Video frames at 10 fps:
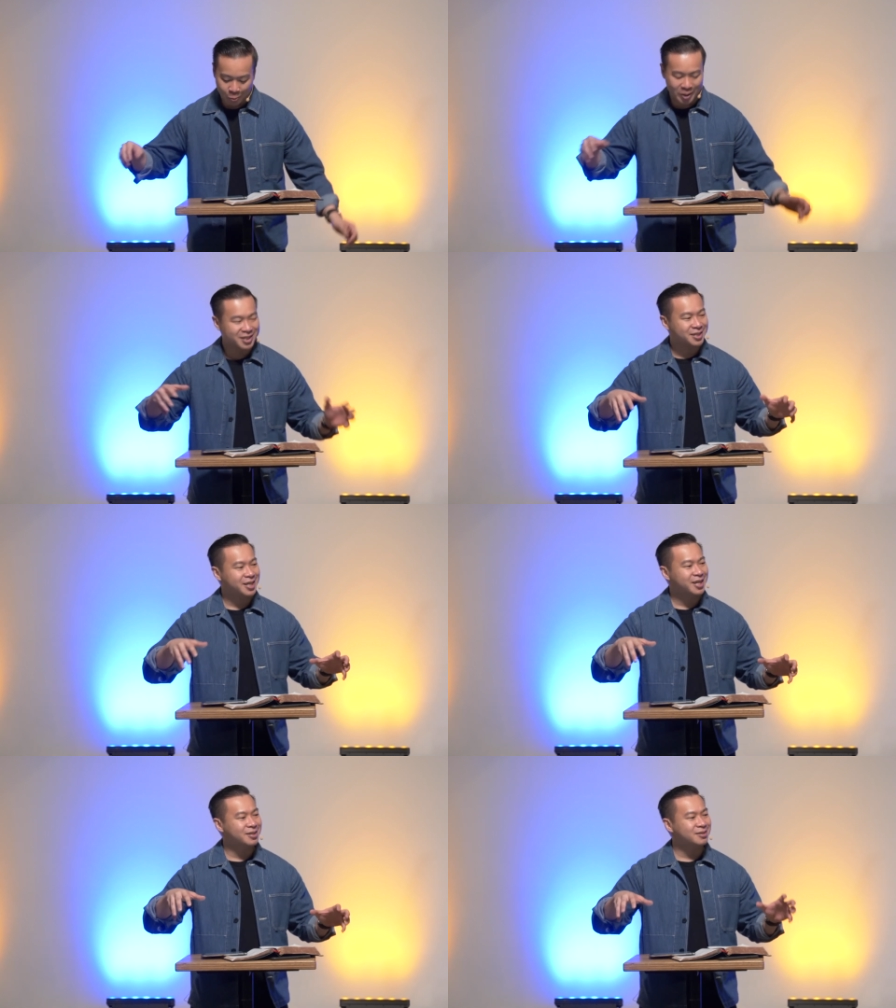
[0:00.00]
We
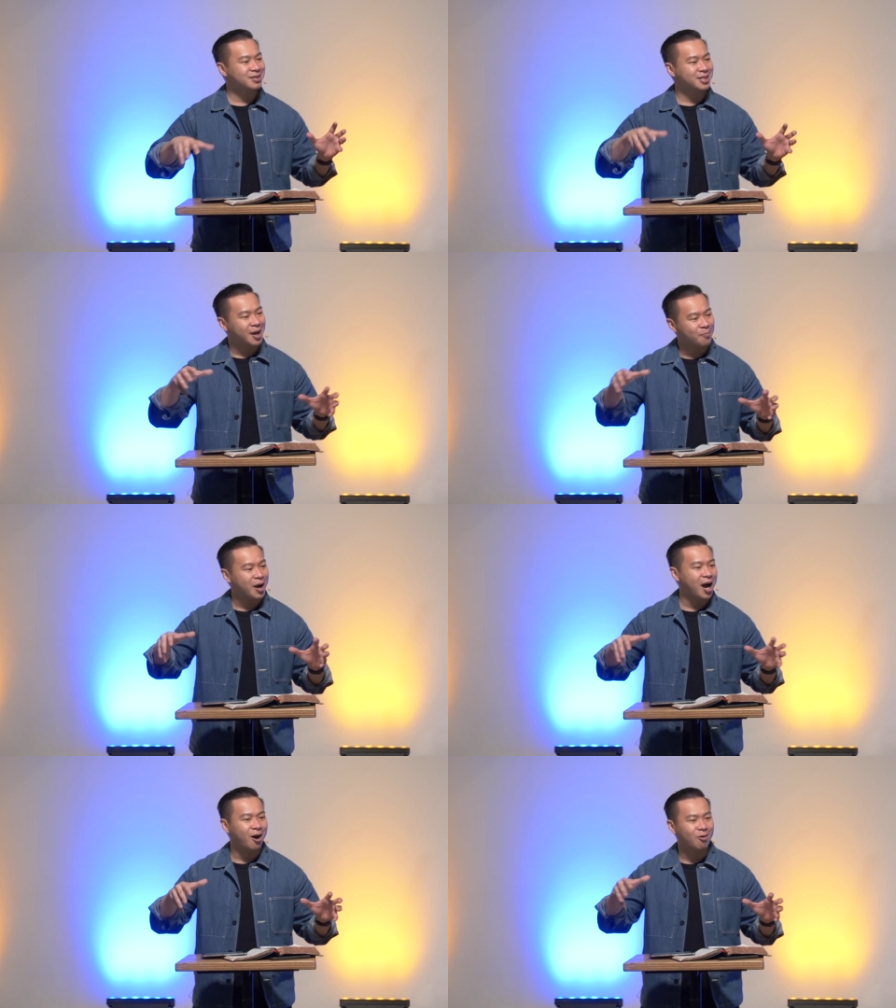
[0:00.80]
see
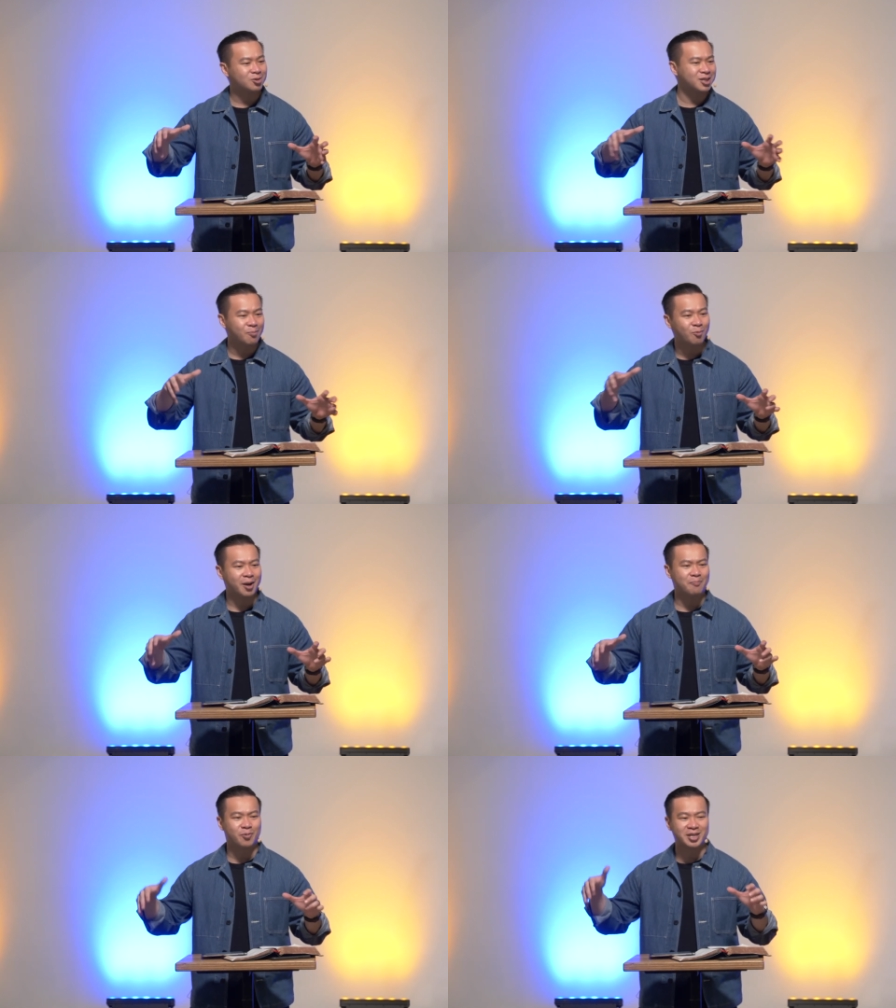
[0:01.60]
somehow,
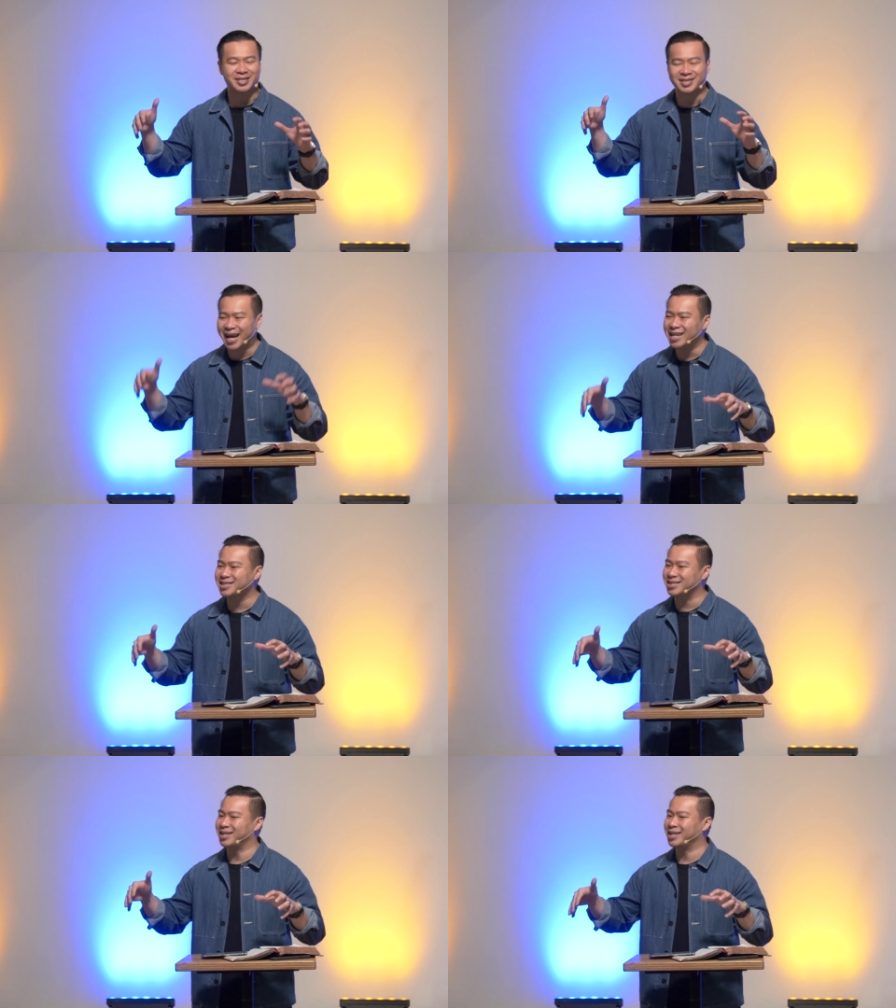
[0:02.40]
somewhat
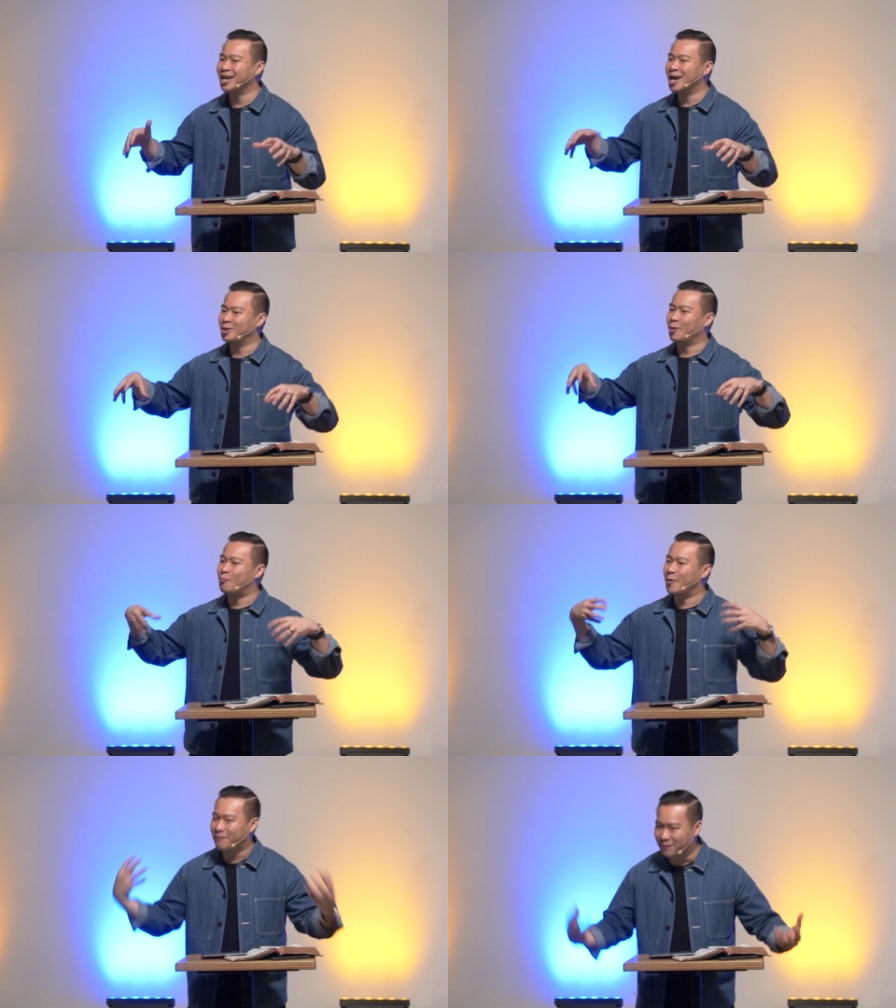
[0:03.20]
precisely the
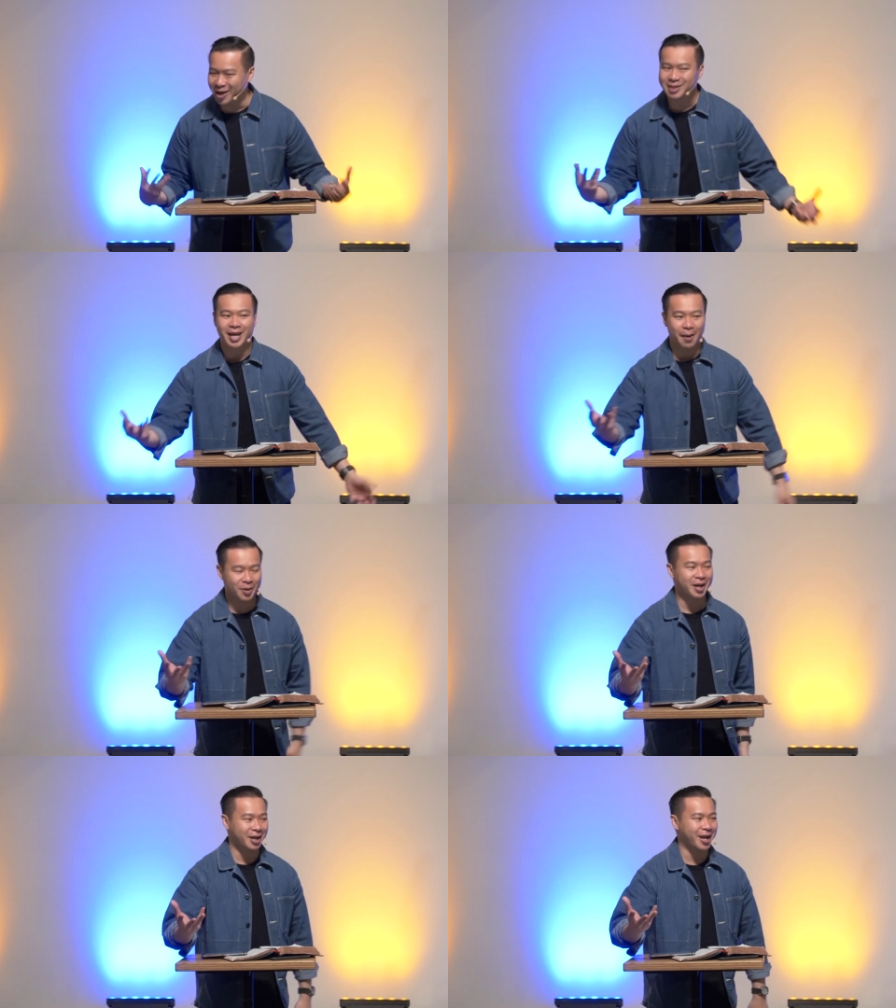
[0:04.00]
reverse
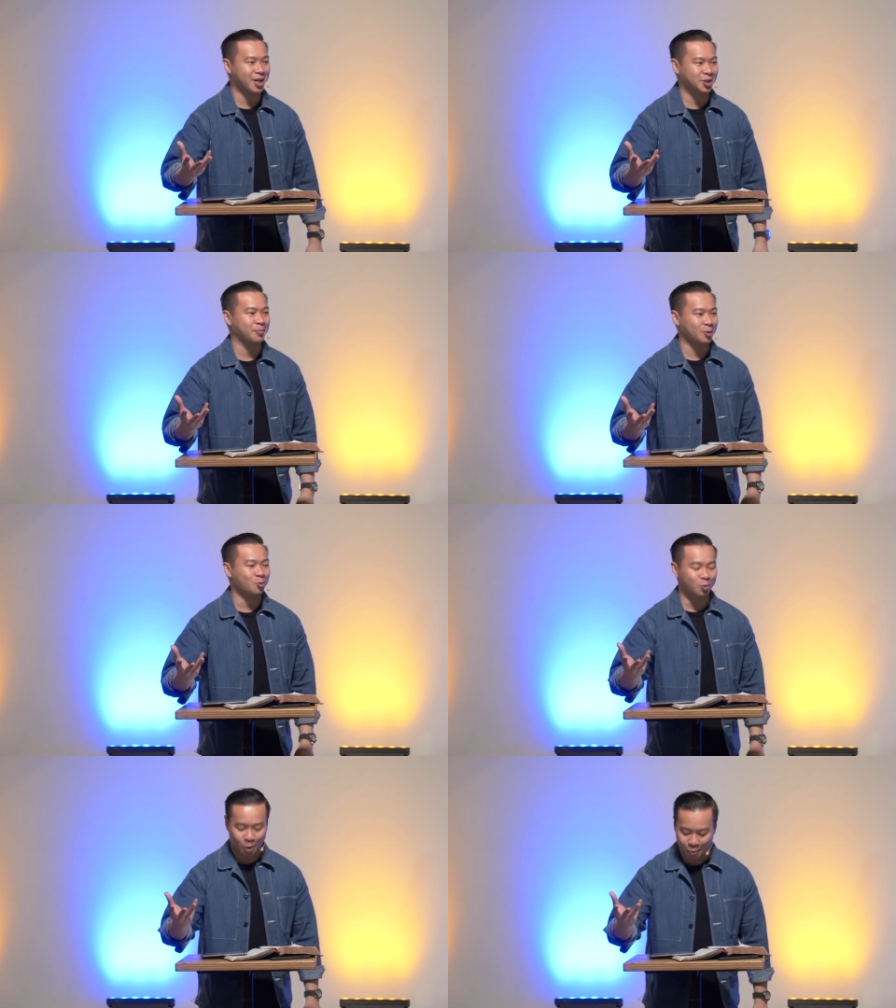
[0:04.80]
happening in Acts chapter
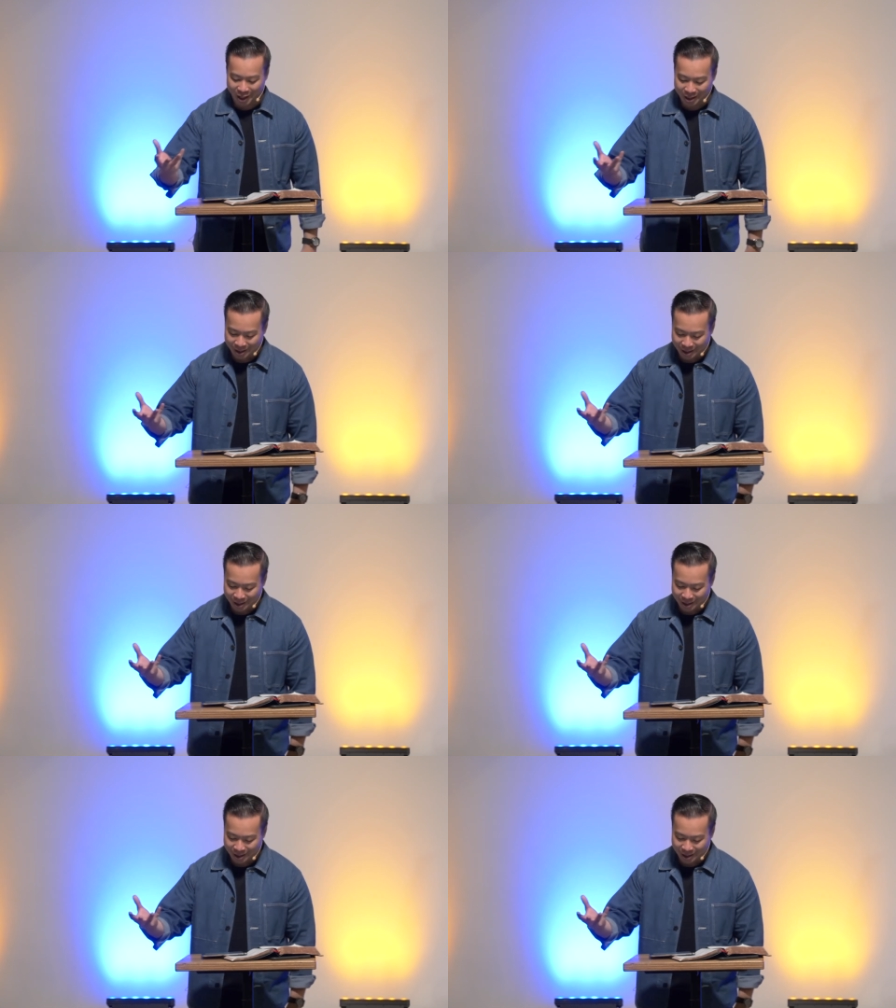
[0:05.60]
2, don't we?